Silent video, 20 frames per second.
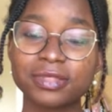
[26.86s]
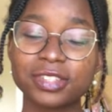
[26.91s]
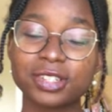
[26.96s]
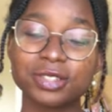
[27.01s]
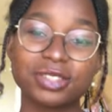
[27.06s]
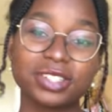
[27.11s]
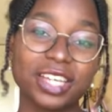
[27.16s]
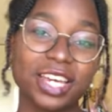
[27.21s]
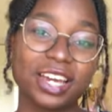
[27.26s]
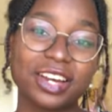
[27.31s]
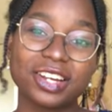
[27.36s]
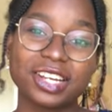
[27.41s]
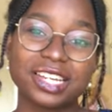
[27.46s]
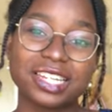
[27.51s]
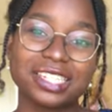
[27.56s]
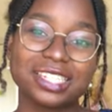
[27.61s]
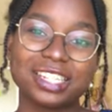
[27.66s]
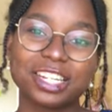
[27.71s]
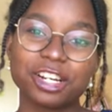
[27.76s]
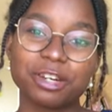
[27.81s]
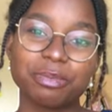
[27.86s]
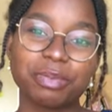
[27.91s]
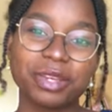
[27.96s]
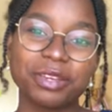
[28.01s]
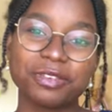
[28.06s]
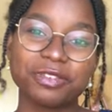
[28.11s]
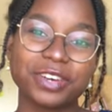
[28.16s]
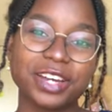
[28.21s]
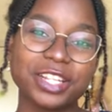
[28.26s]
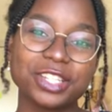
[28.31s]
You dare easier
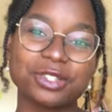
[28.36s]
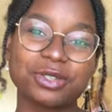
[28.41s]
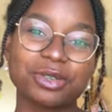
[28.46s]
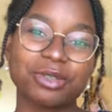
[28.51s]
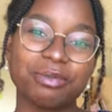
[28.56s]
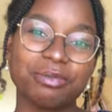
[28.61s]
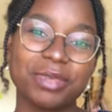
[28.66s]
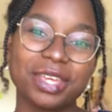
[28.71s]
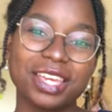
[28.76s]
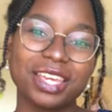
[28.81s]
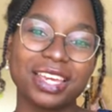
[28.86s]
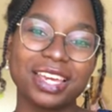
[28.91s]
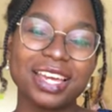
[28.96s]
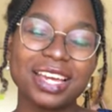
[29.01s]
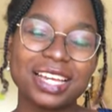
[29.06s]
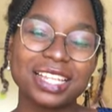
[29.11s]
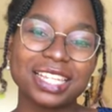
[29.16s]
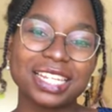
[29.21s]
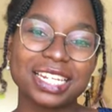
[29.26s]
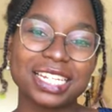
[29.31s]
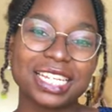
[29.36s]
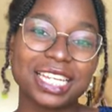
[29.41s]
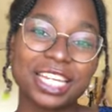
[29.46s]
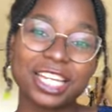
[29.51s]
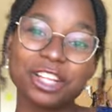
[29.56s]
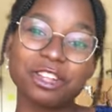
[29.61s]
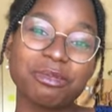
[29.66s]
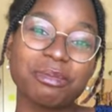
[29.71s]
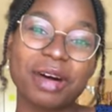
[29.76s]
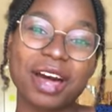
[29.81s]
be friends with me than
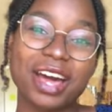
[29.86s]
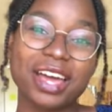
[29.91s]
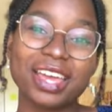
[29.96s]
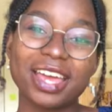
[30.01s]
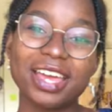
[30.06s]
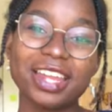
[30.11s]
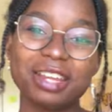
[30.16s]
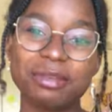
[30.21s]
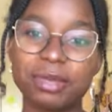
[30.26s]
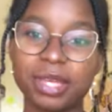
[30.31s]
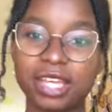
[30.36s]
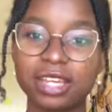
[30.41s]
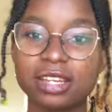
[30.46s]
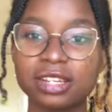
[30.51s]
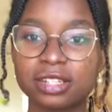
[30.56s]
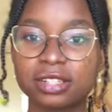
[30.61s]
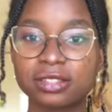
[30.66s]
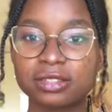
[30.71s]
kill my enemy.